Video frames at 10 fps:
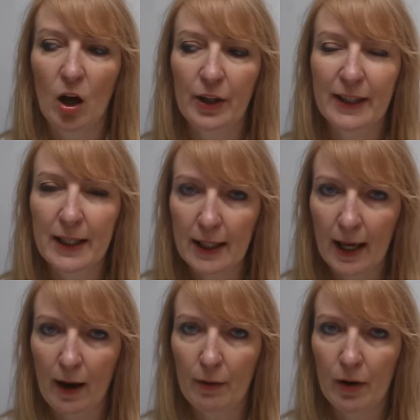on a
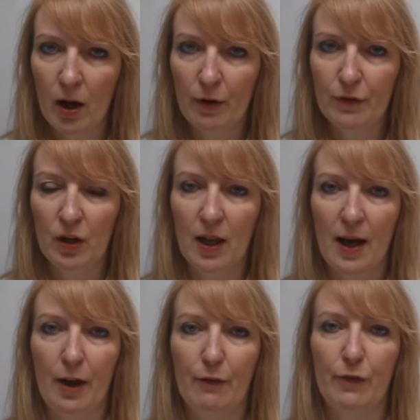key area of your
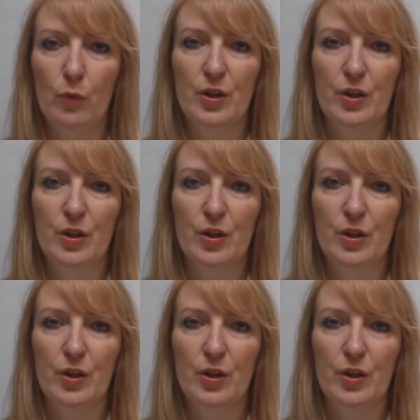life,